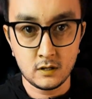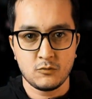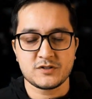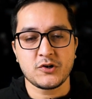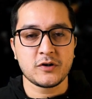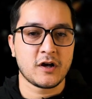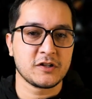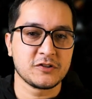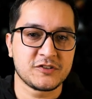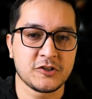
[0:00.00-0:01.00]
What's going on,
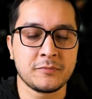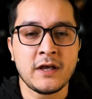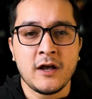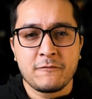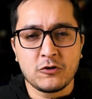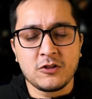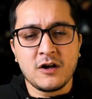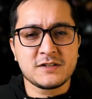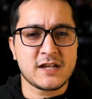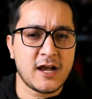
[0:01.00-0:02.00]
YouTube? For a
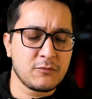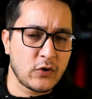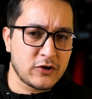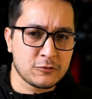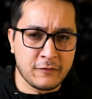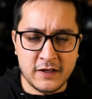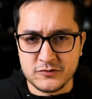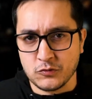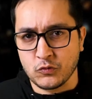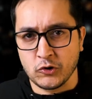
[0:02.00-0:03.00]
long time, Raiders fans
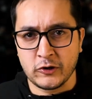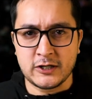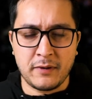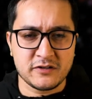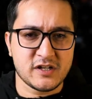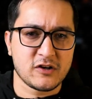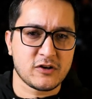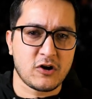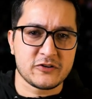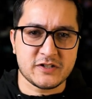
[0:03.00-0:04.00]
were worried about Derek
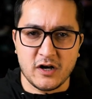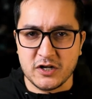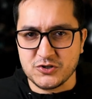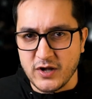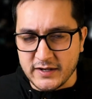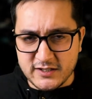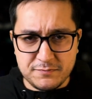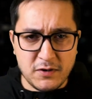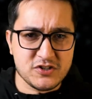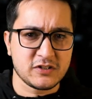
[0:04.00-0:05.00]
Carr's contract,
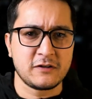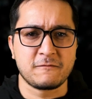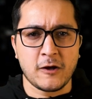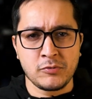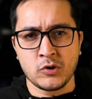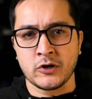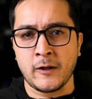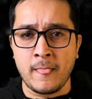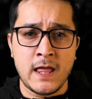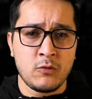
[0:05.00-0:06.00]
especially in February.
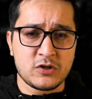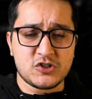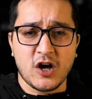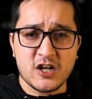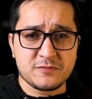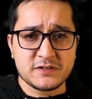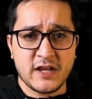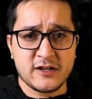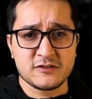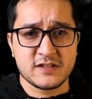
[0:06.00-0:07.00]
When Josh
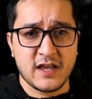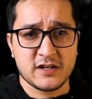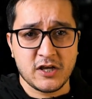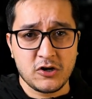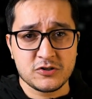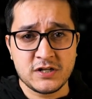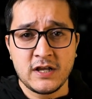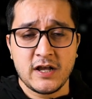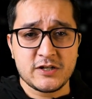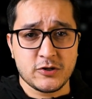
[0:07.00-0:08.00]
McDaniels, the head coach,
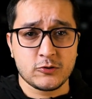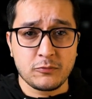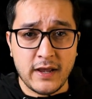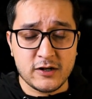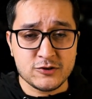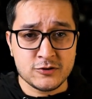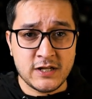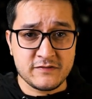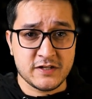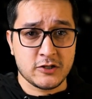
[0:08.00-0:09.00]
and general manager
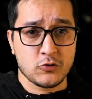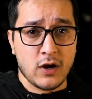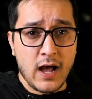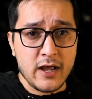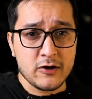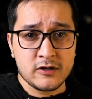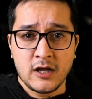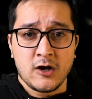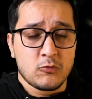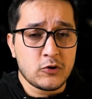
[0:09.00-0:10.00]
Dave Ziegler were hired,
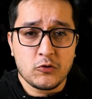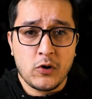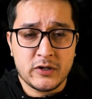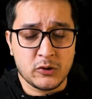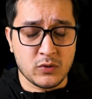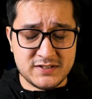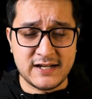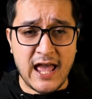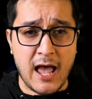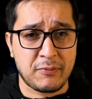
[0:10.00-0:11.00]
we were wondering what's going
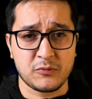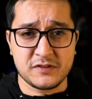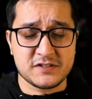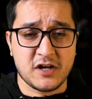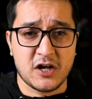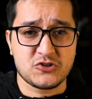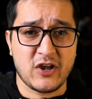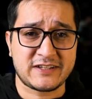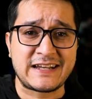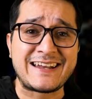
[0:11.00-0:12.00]
to happen with his
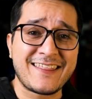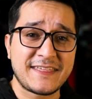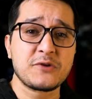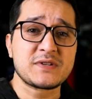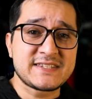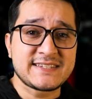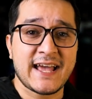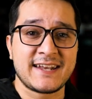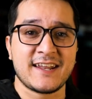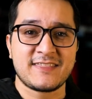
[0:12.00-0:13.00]
contract, and nothing was
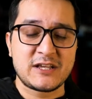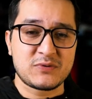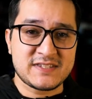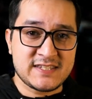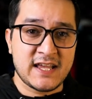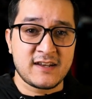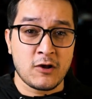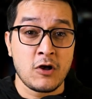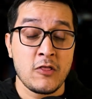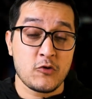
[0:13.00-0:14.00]
said. Nothing was said. No,
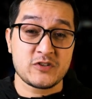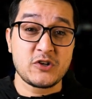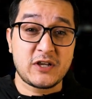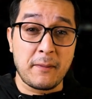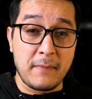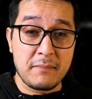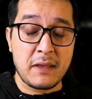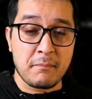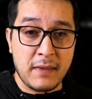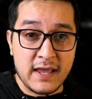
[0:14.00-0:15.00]
there was no
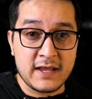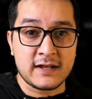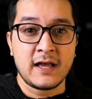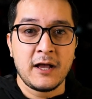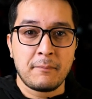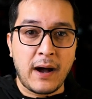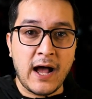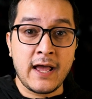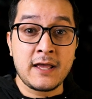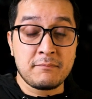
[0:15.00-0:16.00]
commitment made
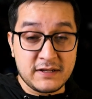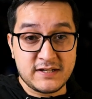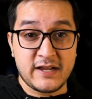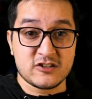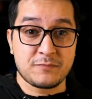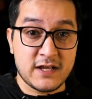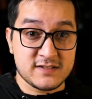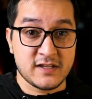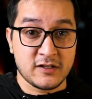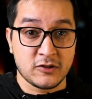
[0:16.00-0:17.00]
by McDaniels, by
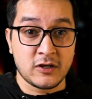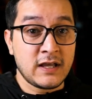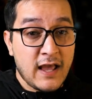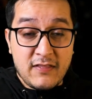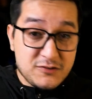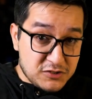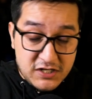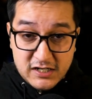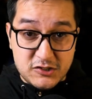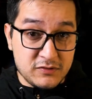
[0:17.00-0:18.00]
Ziegler. And that's what you
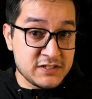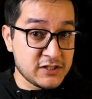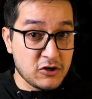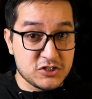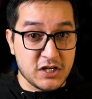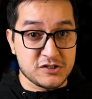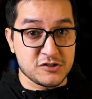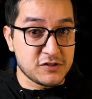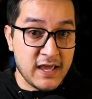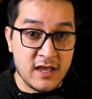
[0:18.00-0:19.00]
got to do in these negotiations.
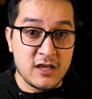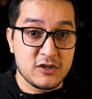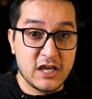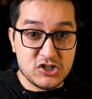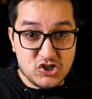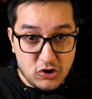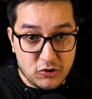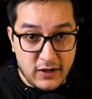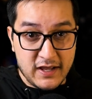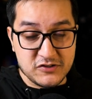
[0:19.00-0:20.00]
You can't show
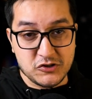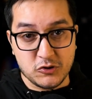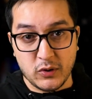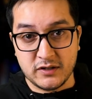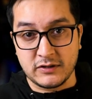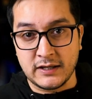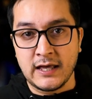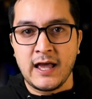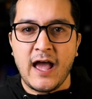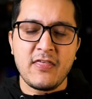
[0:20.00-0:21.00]
your hand too quickly.
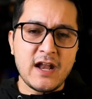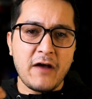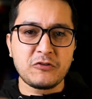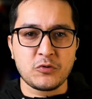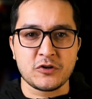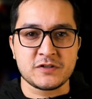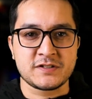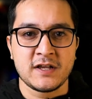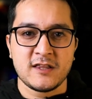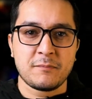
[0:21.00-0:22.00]
And then afterwards,
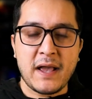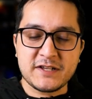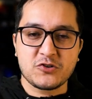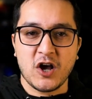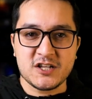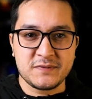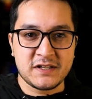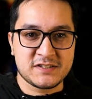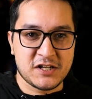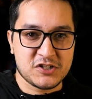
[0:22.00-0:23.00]
the Max Crosby
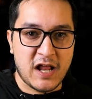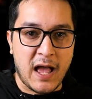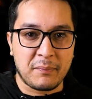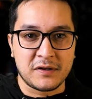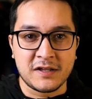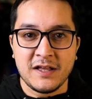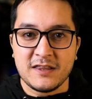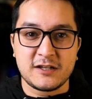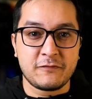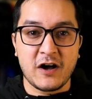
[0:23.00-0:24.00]
extension happened.
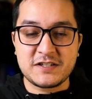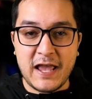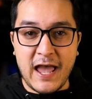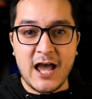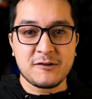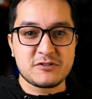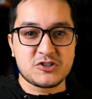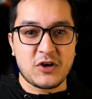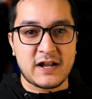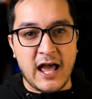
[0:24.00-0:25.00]
The Devontae Adams
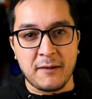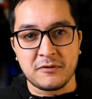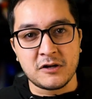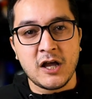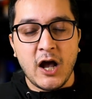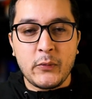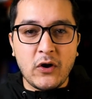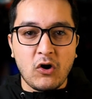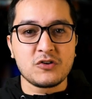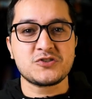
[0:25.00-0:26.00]
trade happened. And we
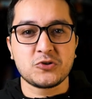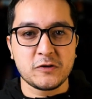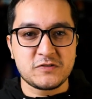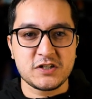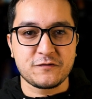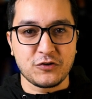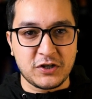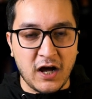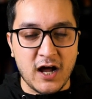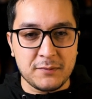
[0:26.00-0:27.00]
all sort of just
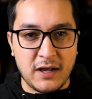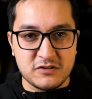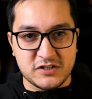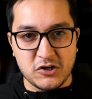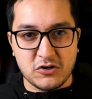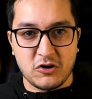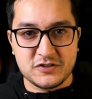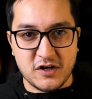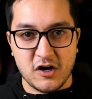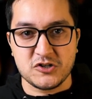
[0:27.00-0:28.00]
forgot about Derek Carr's
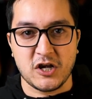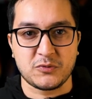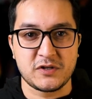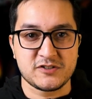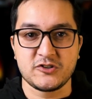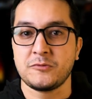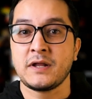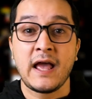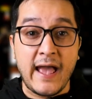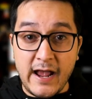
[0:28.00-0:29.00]
contract. We assumed
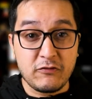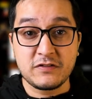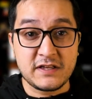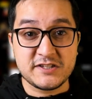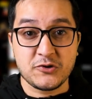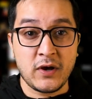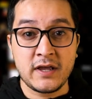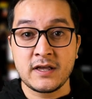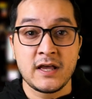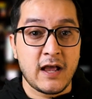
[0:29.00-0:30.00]
everything's
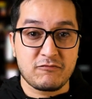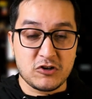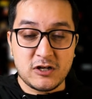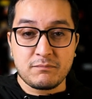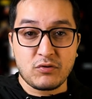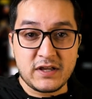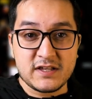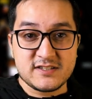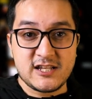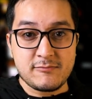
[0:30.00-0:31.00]
great if they're going to bring
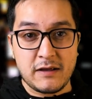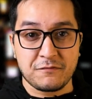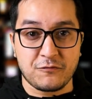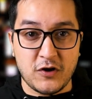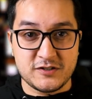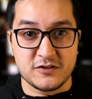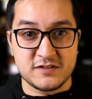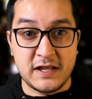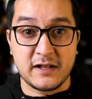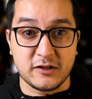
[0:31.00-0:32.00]
his teammate from Fresno
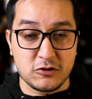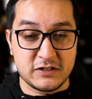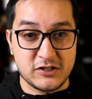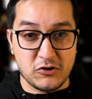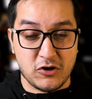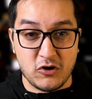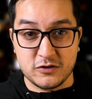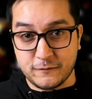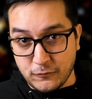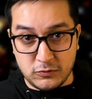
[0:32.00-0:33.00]
State. Clearly, Derek Carr is
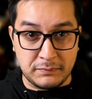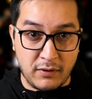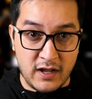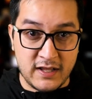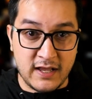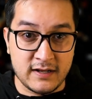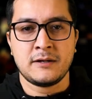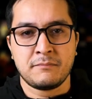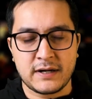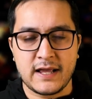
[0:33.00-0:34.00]
fully bought in.
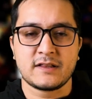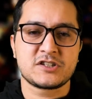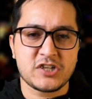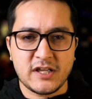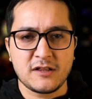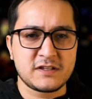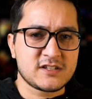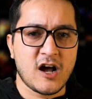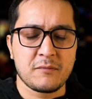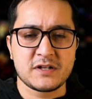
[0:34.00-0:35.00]
But hey, let's check out these
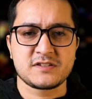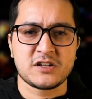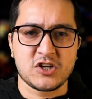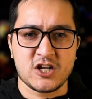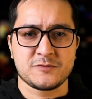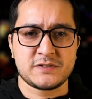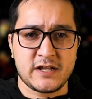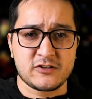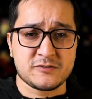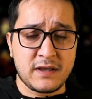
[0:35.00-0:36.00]
comments that Josh
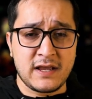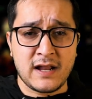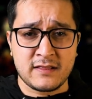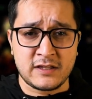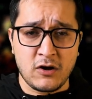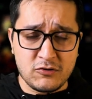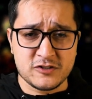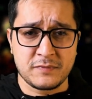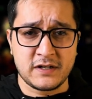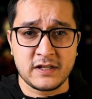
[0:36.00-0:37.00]
McDaniels made at the owners'
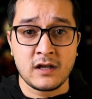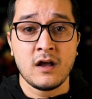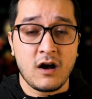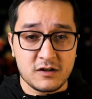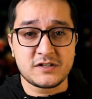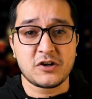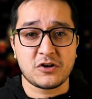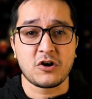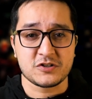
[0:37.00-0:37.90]
meeting on Derek Carr's